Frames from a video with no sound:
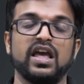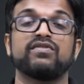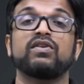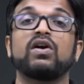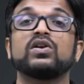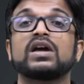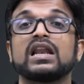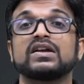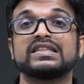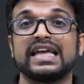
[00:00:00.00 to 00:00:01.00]
If I want to
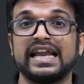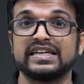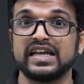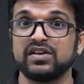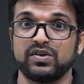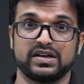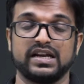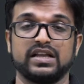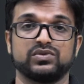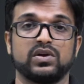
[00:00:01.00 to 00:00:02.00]
calculate entire work
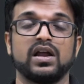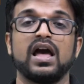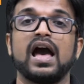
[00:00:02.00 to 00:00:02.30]
transfer,